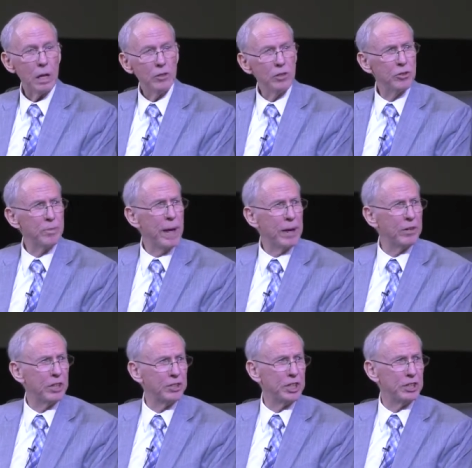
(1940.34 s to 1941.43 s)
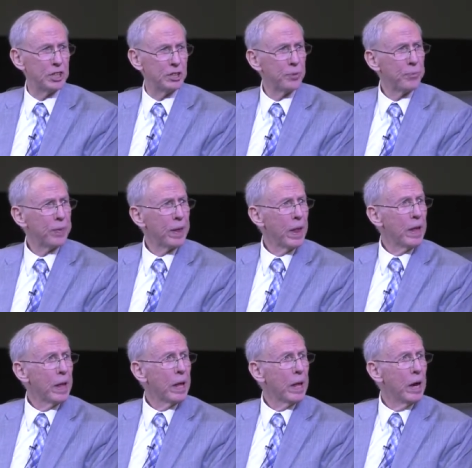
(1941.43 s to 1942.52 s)
Does it matter to Jesus
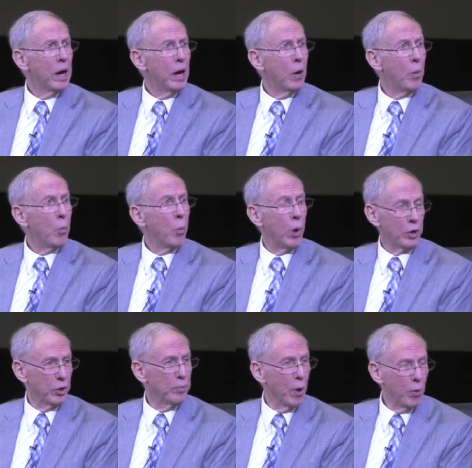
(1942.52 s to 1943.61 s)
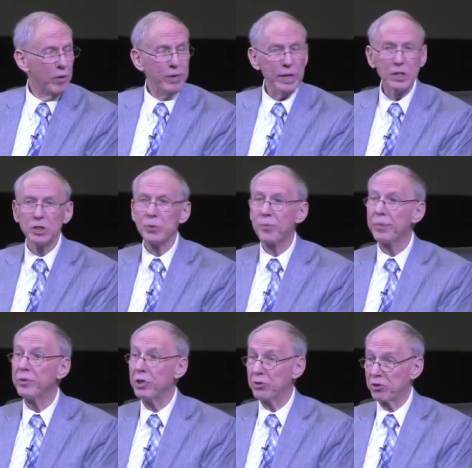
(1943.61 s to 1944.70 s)
what your motive is,
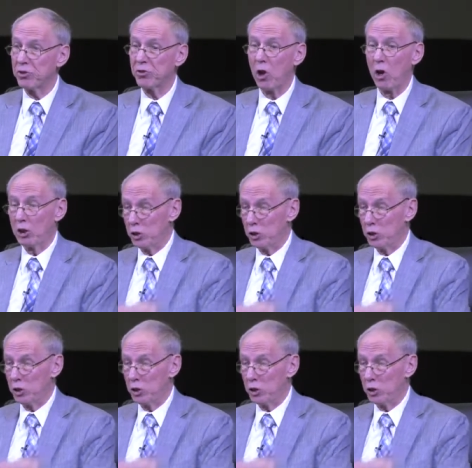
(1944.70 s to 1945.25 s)
just as long as